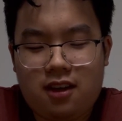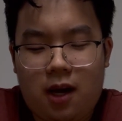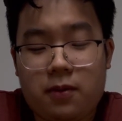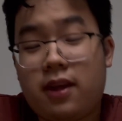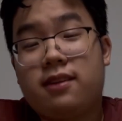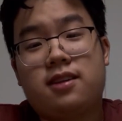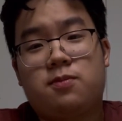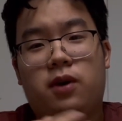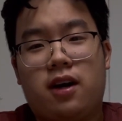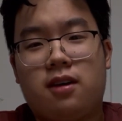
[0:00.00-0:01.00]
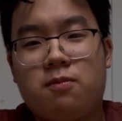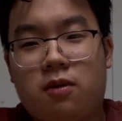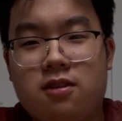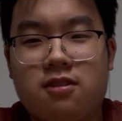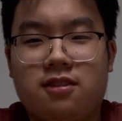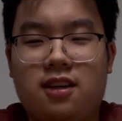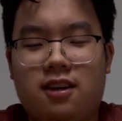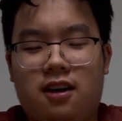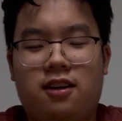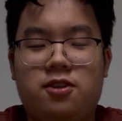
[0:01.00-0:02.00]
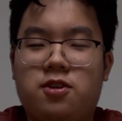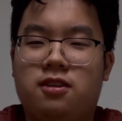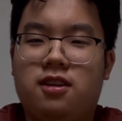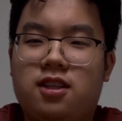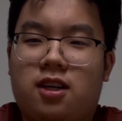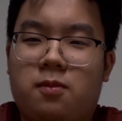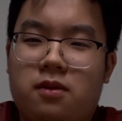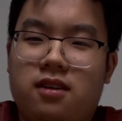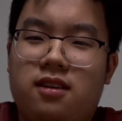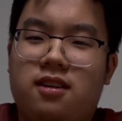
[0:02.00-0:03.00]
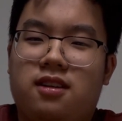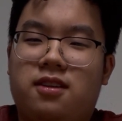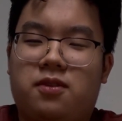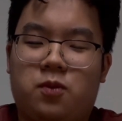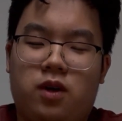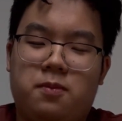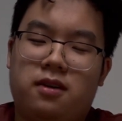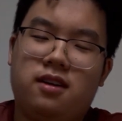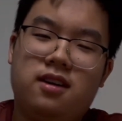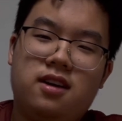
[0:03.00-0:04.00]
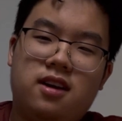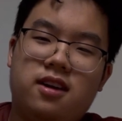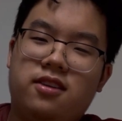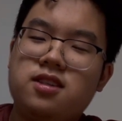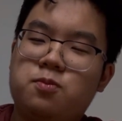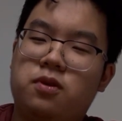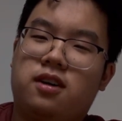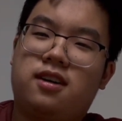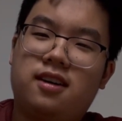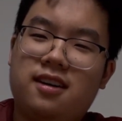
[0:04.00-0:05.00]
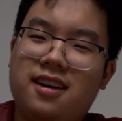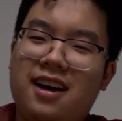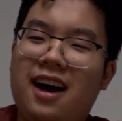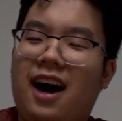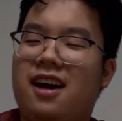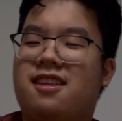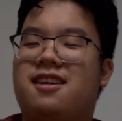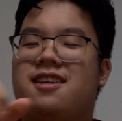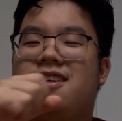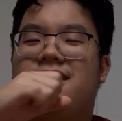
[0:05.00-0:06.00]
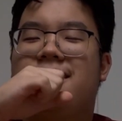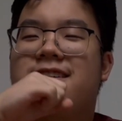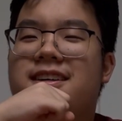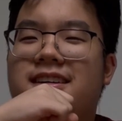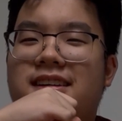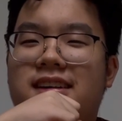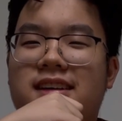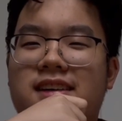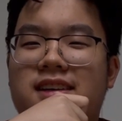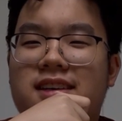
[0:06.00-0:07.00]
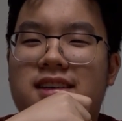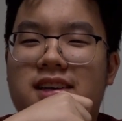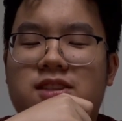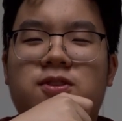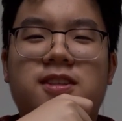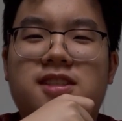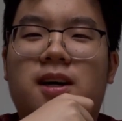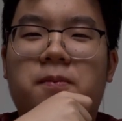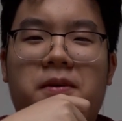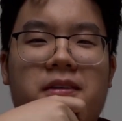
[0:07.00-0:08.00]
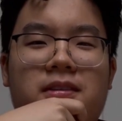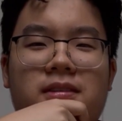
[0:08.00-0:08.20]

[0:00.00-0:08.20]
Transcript: mean, that's my personal take on it. You could interpret it in a different way, but this book, I think, is really something.